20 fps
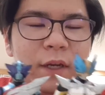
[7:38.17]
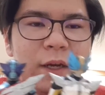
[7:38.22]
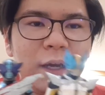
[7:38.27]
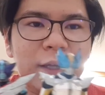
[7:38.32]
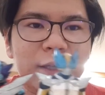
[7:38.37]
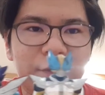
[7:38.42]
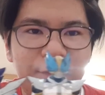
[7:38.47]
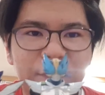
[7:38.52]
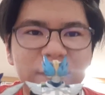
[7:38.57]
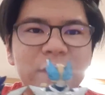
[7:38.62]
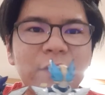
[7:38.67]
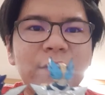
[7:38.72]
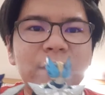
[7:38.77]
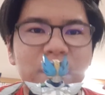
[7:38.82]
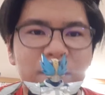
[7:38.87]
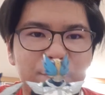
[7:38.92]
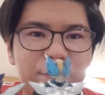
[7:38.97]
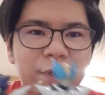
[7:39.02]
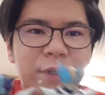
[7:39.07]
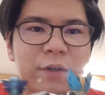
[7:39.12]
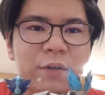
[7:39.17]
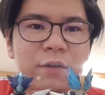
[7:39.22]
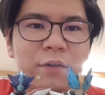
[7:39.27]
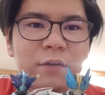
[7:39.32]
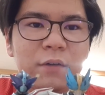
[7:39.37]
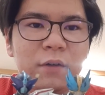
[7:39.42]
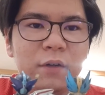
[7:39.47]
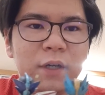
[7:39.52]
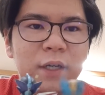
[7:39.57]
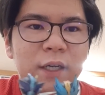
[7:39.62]
first of all, they're
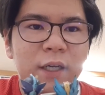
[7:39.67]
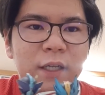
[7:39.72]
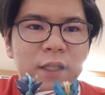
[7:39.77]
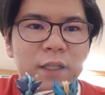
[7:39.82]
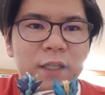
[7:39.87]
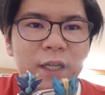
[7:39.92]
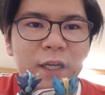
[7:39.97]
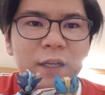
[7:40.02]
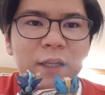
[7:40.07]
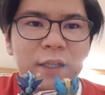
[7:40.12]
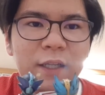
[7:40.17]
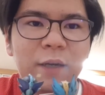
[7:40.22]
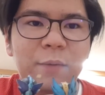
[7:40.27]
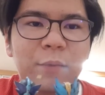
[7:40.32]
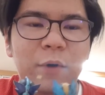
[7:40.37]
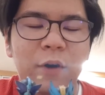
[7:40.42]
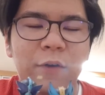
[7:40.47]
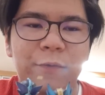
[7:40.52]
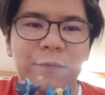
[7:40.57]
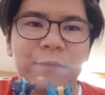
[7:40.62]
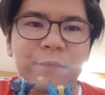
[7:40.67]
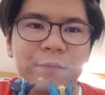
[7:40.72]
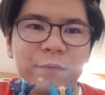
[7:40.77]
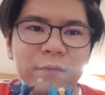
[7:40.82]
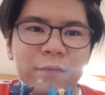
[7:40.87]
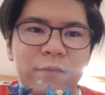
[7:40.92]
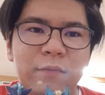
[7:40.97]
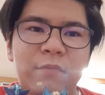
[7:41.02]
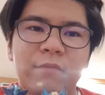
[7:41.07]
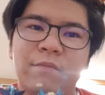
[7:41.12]
blue. They're both
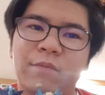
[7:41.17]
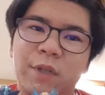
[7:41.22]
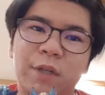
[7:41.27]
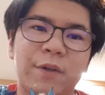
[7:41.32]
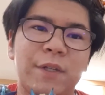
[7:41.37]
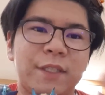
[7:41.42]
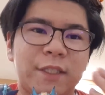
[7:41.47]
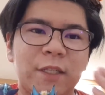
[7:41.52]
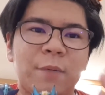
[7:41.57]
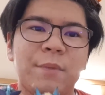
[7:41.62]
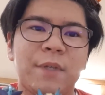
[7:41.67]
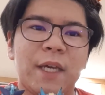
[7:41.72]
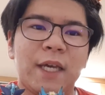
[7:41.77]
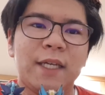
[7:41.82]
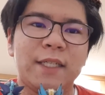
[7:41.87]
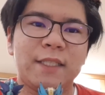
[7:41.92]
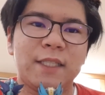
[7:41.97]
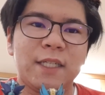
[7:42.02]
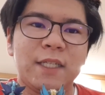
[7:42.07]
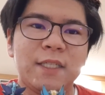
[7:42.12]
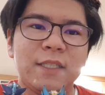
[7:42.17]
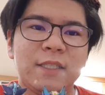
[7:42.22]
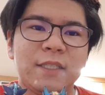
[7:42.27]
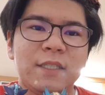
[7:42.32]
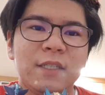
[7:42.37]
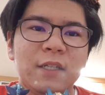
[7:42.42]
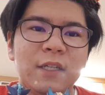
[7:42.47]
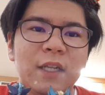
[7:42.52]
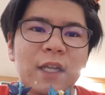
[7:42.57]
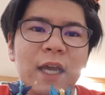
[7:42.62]
blue in some cases,
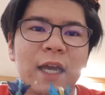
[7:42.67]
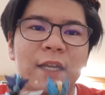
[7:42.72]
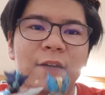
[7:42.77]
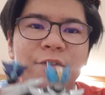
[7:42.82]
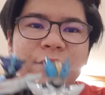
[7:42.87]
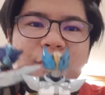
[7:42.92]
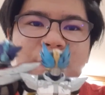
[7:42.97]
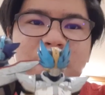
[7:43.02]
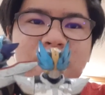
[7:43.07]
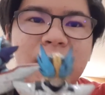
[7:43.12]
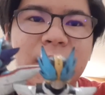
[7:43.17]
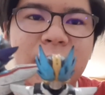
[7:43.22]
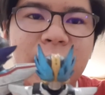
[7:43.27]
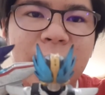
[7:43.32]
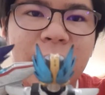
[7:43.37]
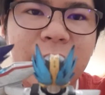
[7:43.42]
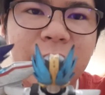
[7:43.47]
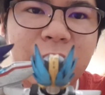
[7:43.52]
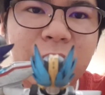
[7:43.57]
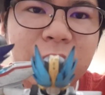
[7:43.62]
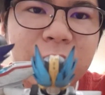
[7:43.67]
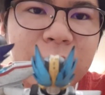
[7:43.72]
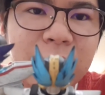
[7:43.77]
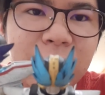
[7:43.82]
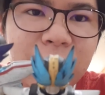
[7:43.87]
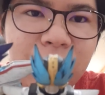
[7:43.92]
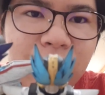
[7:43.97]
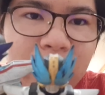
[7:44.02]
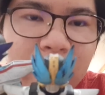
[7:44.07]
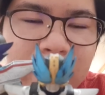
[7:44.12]
and if you see
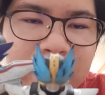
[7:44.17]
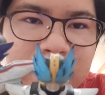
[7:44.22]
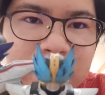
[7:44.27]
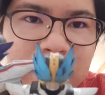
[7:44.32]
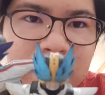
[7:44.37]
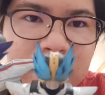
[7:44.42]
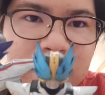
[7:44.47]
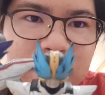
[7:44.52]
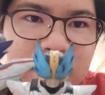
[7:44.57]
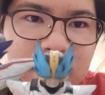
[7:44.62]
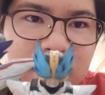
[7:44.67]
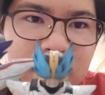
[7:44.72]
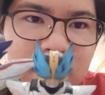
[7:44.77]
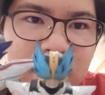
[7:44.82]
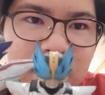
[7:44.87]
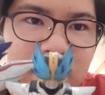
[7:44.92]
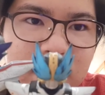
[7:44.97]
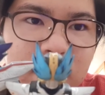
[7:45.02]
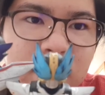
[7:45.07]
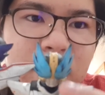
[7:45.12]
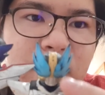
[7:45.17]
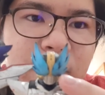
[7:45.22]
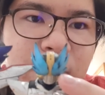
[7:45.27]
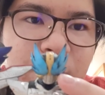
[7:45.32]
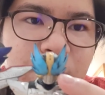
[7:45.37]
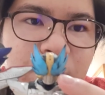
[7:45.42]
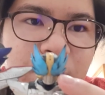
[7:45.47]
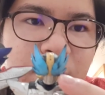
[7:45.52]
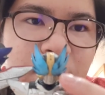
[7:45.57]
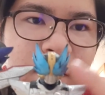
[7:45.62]
their visors,
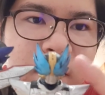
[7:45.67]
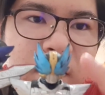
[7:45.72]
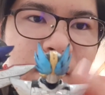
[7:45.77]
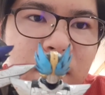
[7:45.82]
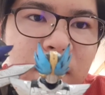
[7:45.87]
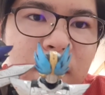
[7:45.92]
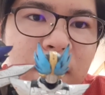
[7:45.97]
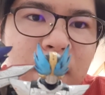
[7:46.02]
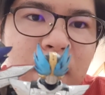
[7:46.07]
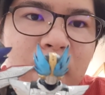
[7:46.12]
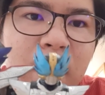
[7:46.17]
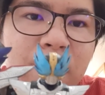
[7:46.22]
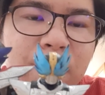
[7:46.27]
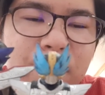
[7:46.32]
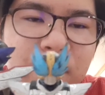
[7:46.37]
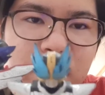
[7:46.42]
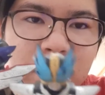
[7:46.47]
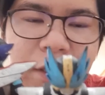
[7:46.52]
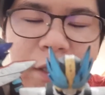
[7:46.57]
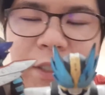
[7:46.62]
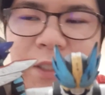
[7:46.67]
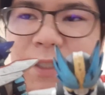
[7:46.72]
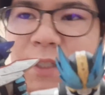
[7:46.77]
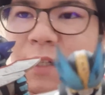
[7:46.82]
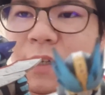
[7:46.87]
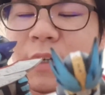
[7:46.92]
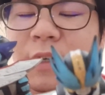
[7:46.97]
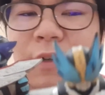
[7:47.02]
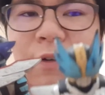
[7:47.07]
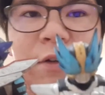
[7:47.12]
kind of looks
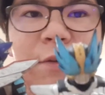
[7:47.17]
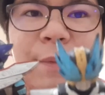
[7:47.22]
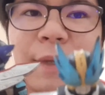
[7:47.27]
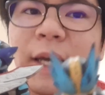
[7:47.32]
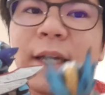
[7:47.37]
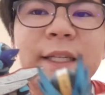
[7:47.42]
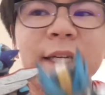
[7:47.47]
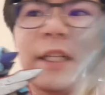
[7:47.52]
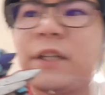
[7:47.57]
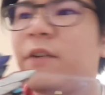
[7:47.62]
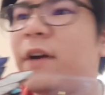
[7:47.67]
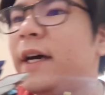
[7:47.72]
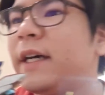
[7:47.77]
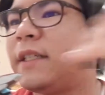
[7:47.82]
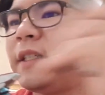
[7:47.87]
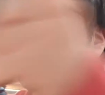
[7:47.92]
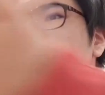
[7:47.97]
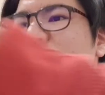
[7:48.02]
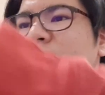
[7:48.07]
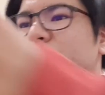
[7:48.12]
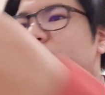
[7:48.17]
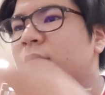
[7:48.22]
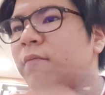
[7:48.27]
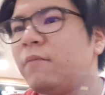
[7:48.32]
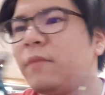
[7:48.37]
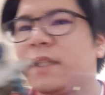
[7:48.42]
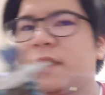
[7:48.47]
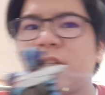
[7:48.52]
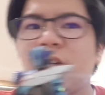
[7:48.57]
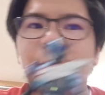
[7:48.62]
cool. But I digress.
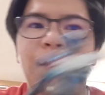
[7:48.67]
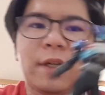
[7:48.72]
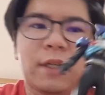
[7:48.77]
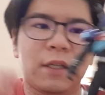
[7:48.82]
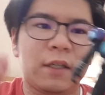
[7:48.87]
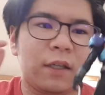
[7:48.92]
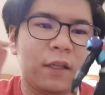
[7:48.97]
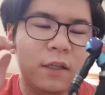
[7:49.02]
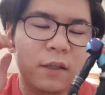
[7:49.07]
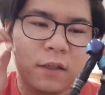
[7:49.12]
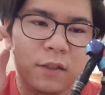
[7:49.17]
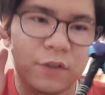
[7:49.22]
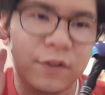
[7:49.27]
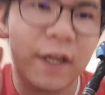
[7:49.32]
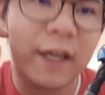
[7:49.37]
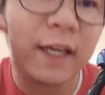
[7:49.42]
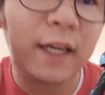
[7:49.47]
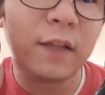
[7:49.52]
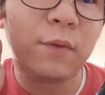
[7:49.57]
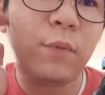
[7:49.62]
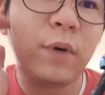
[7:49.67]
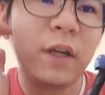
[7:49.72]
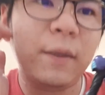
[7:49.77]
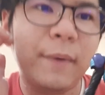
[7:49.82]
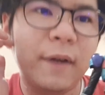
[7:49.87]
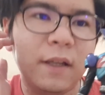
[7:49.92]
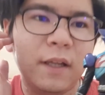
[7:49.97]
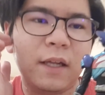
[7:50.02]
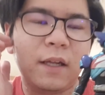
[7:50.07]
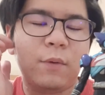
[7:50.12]
It's all about Drake. And what
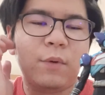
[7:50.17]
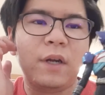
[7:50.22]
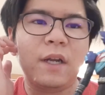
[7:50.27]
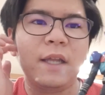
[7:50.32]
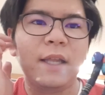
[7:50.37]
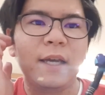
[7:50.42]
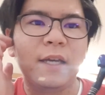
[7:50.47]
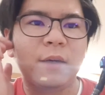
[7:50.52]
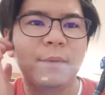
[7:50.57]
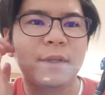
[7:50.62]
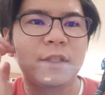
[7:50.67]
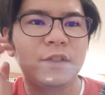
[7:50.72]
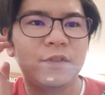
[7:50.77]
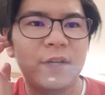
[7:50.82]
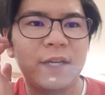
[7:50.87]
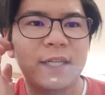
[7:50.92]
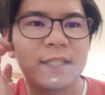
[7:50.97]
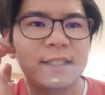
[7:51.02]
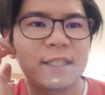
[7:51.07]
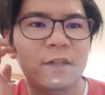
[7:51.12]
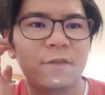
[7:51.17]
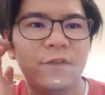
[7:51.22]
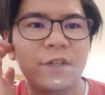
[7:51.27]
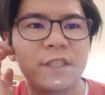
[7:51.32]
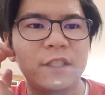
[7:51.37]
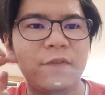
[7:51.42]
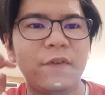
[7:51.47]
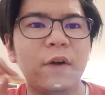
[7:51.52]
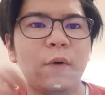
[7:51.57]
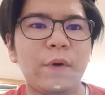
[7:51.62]
I like about Drake is that,
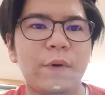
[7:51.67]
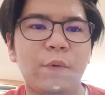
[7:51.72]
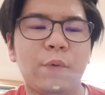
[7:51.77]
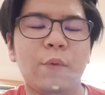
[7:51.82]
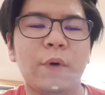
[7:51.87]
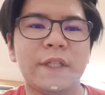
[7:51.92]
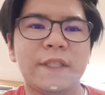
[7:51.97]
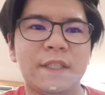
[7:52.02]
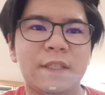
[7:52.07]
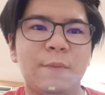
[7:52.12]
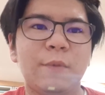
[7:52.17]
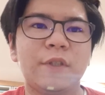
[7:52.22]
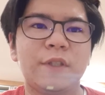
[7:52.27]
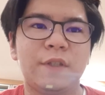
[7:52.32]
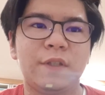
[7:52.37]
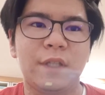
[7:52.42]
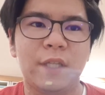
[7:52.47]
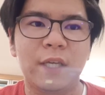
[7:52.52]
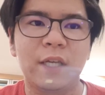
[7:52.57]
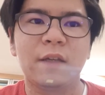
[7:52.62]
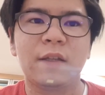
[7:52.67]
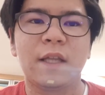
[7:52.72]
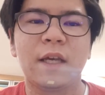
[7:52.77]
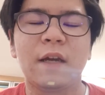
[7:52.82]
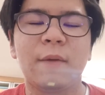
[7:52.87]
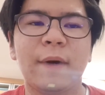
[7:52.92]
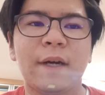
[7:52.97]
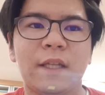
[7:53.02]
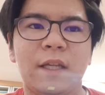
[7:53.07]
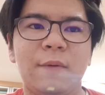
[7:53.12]
first of all, what's the most unique
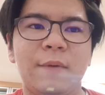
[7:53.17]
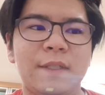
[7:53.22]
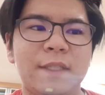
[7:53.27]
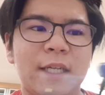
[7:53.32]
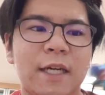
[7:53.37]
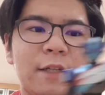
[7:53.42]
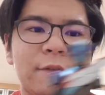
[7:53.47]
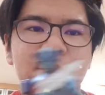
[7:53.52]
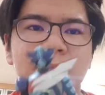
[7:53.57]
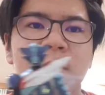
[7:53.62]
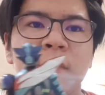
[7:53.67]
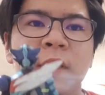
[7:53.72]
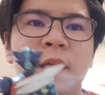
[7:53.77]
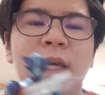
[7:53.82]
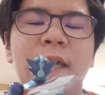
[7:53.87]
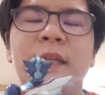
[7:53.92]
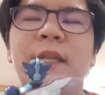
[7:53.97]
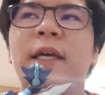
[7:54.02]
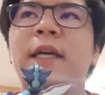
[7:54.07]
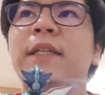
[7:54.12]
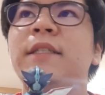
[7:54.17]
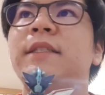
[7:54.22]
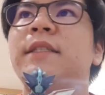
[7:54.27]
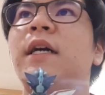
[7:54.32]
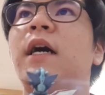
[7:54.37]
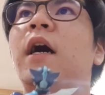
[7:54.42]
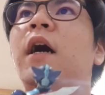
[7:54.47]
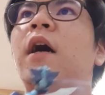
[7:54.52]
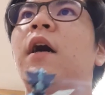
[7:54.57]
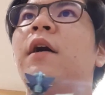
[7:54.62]
thing about him is that in his
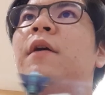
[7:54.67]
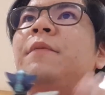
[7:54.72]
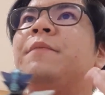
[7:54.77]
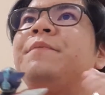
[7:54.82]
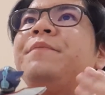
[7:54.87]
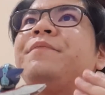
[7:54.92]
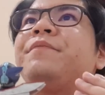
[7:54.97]
armored